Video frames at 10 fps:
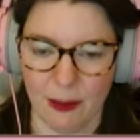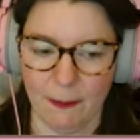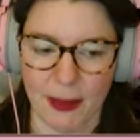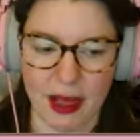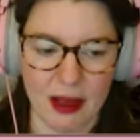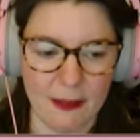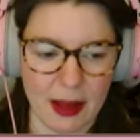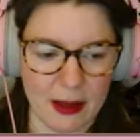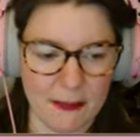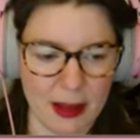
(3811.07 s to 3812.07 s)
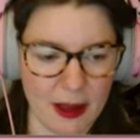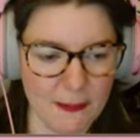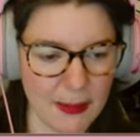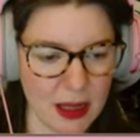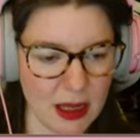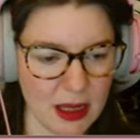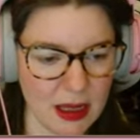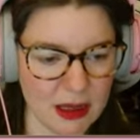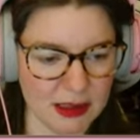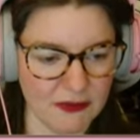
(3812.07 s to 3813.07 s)
Ba, ba, ba, ba.
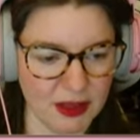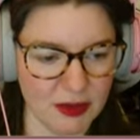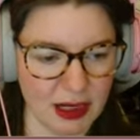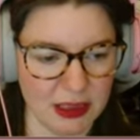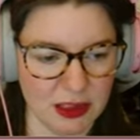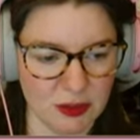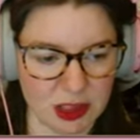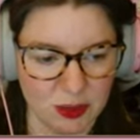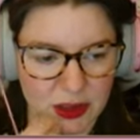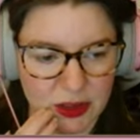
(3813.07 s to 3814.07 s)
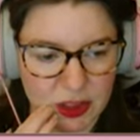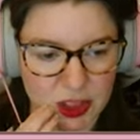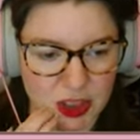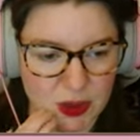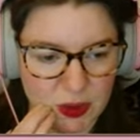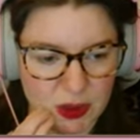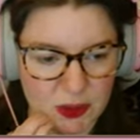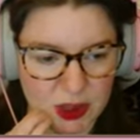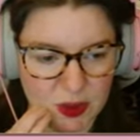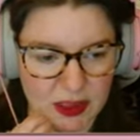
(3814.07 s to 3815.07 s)
As a viewer, I do wish we could choose
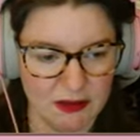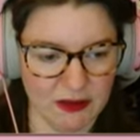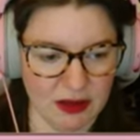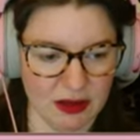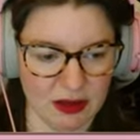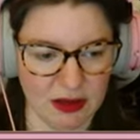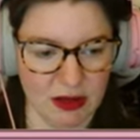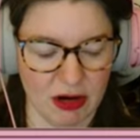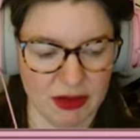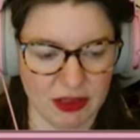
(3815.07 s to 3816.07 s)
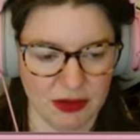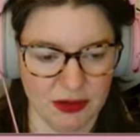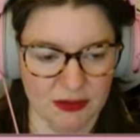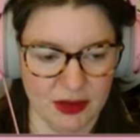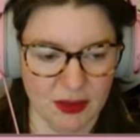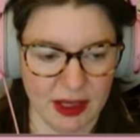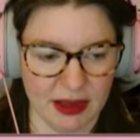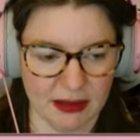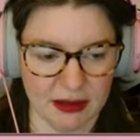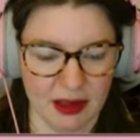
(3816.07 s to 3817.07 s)
between vertical and horizontal viewing.